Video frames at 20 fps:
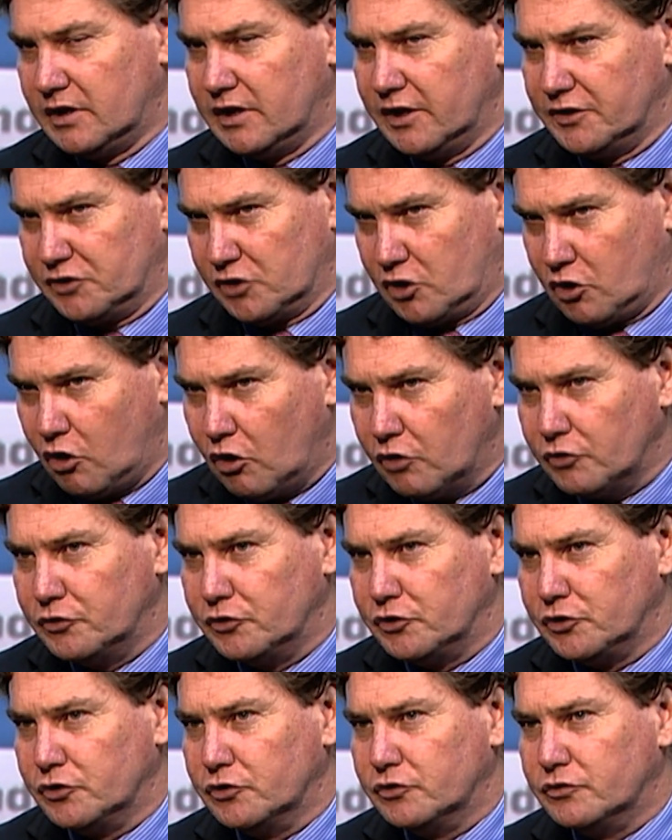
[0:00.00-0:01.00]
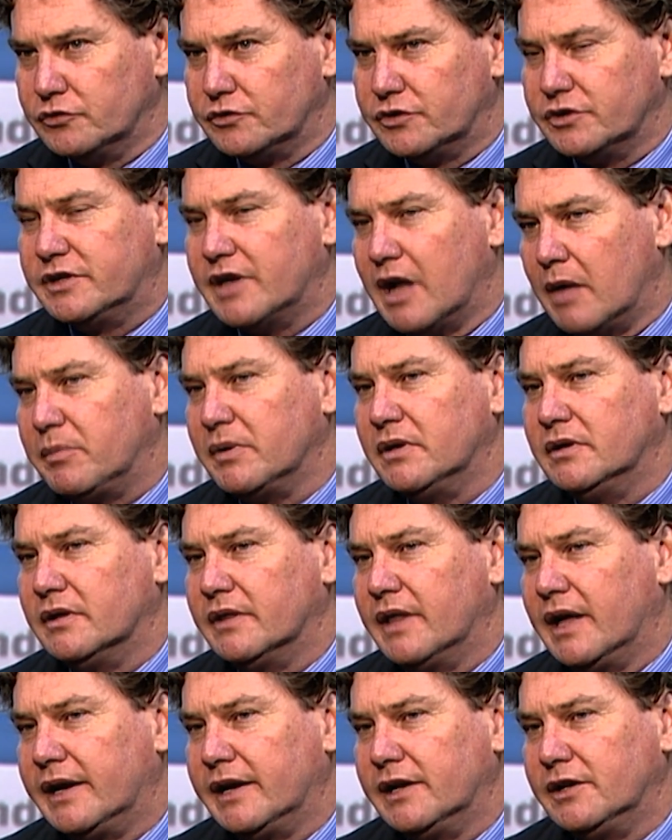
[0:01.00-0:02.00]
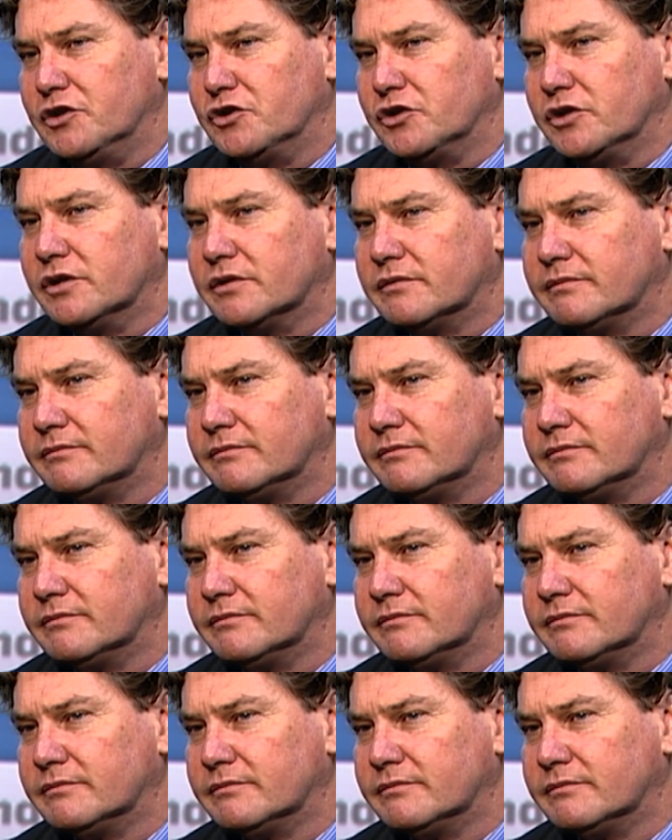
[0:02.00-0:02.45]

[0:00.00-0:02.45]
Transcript: as a conduit to tap into that energy.